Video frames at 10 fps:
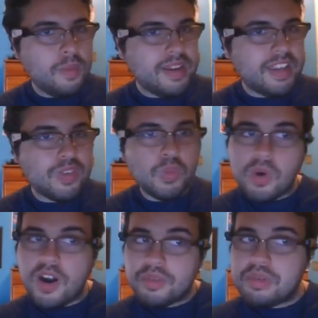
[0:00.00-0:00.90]
we get to
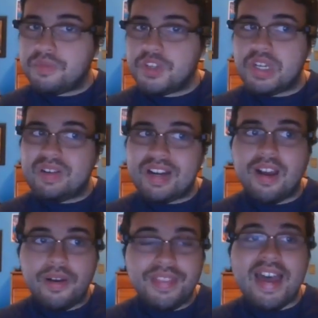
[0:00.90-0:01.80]
work with you and
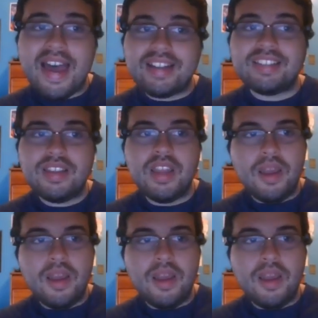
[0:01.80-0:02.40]
all that,